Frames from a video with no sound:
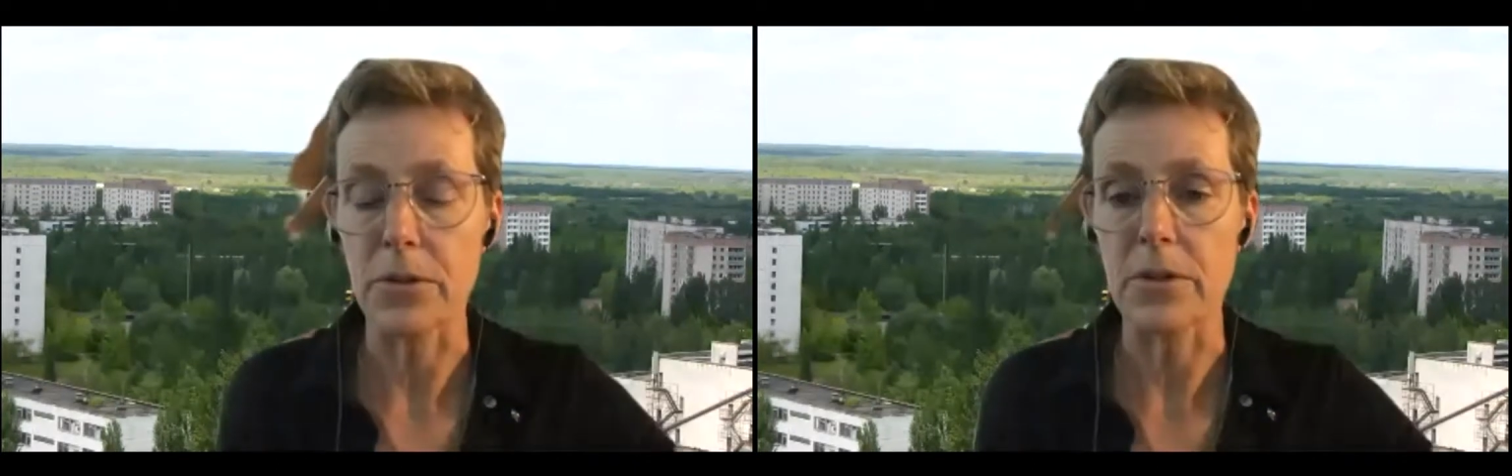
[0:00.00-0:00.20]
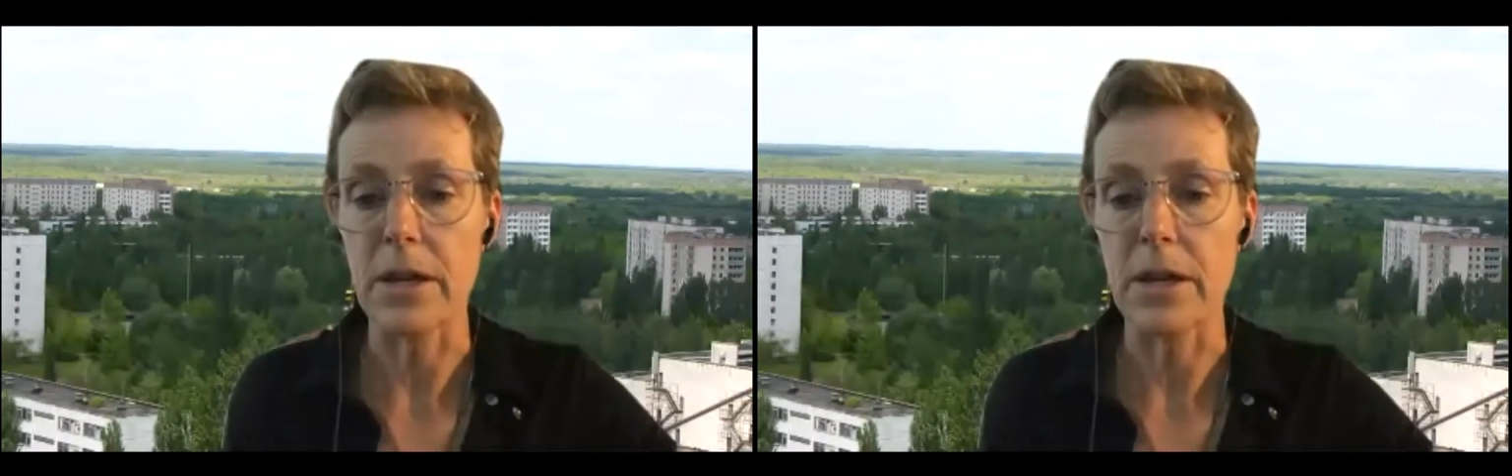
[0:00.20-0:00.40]

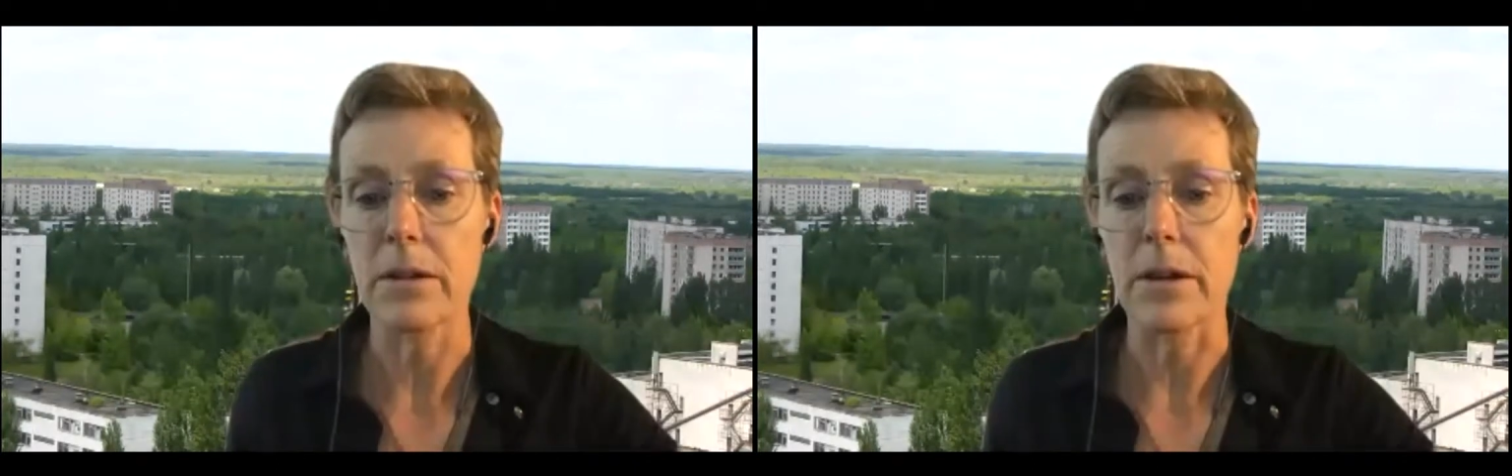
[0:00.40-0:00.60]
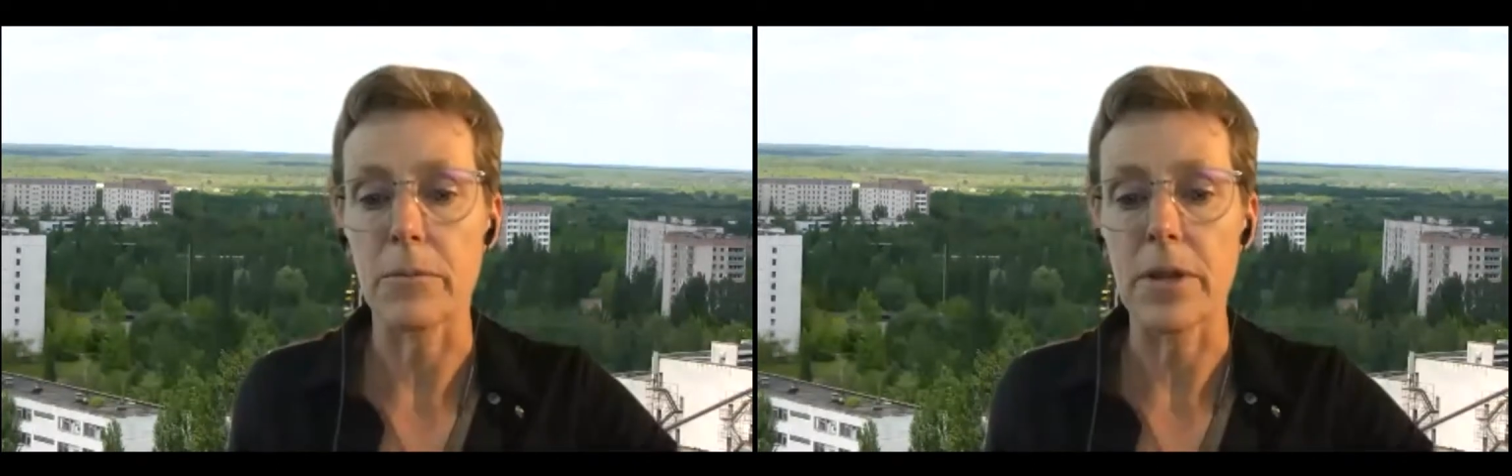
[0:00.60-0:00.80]

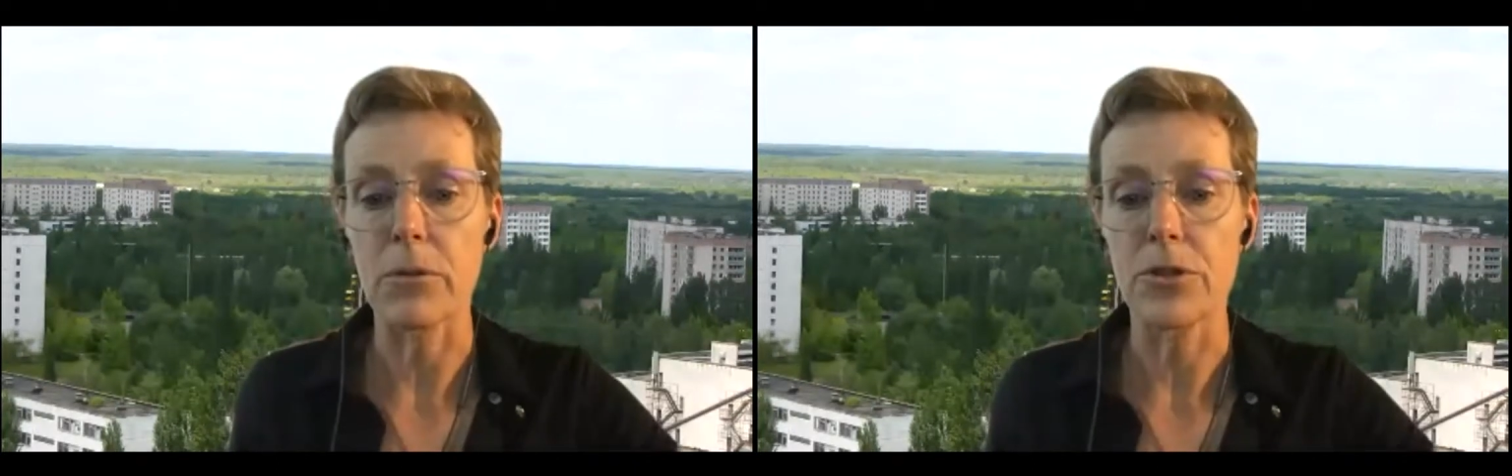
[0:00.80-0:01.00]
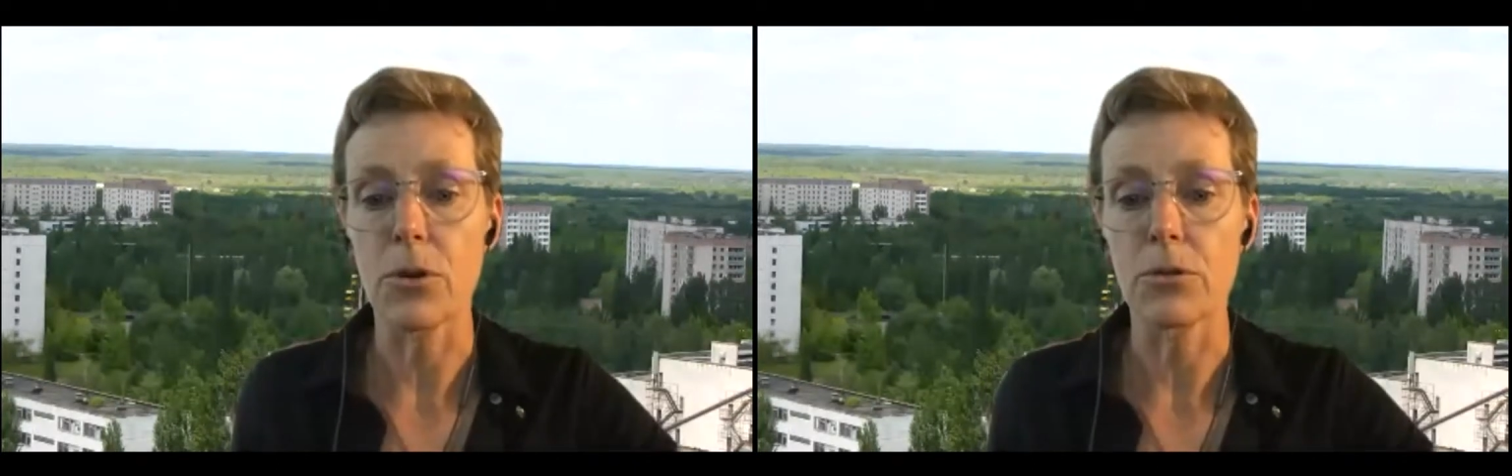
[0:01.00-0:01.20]
and they were
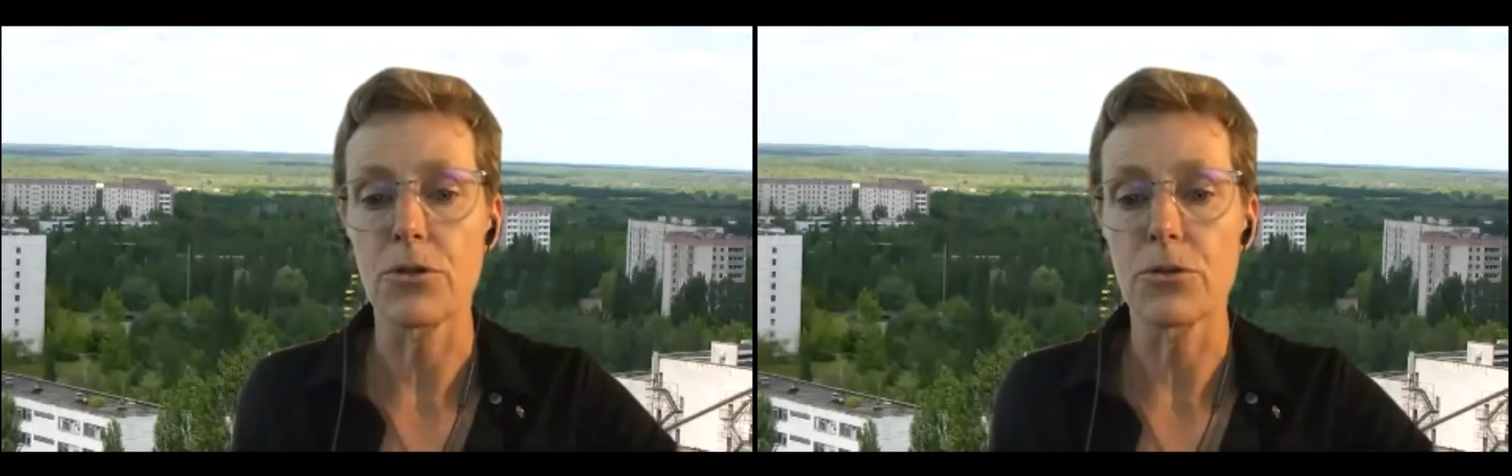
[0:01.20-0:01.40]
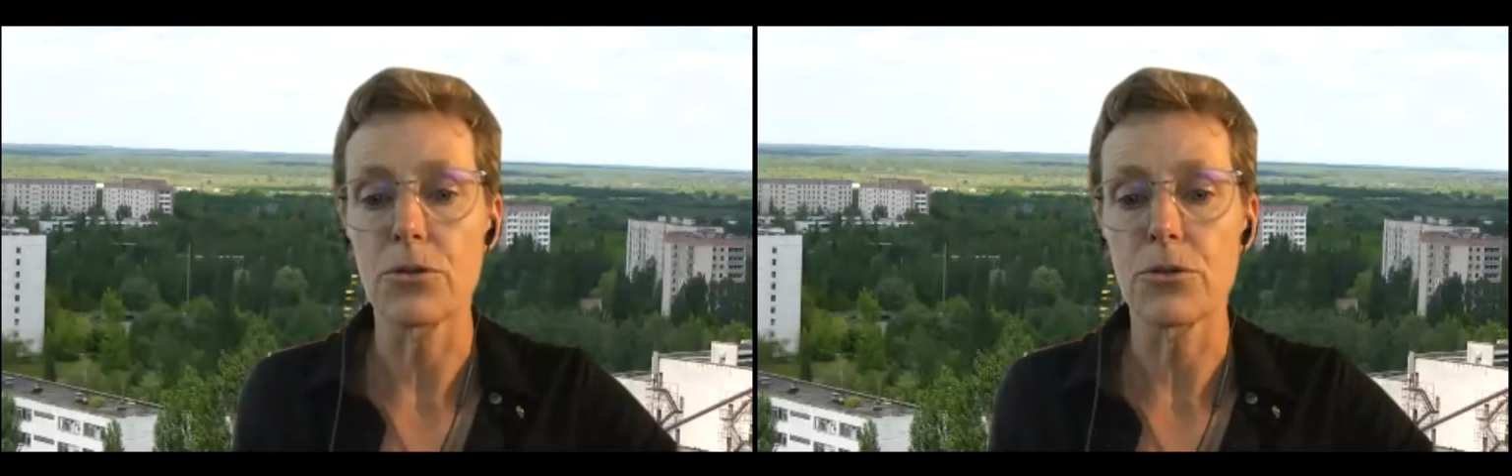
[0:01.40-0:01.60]
told
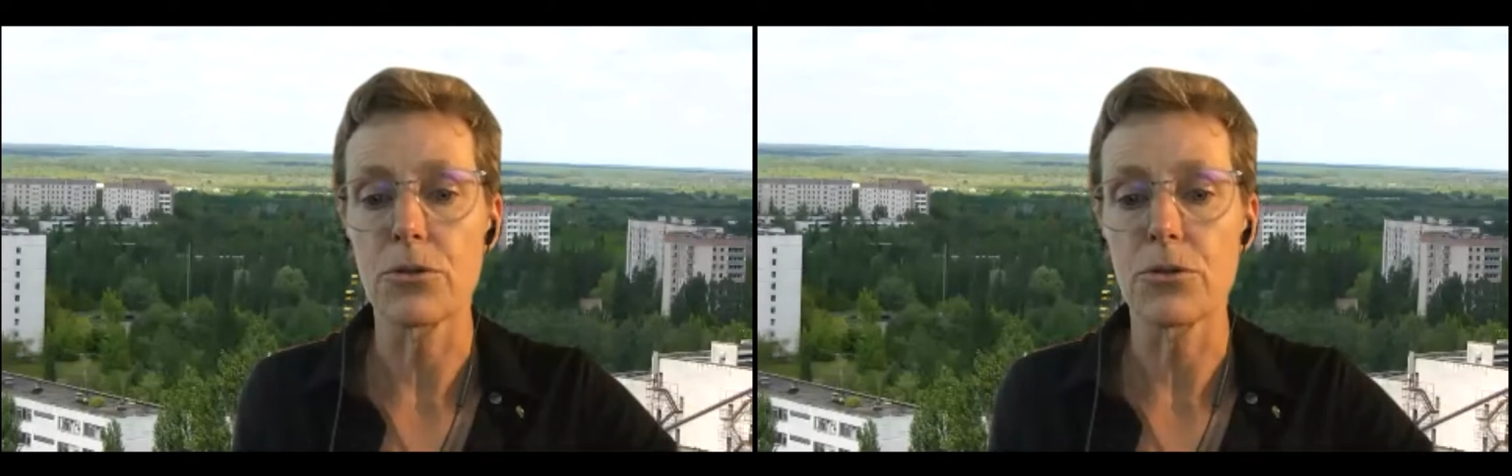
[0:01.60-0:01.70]
to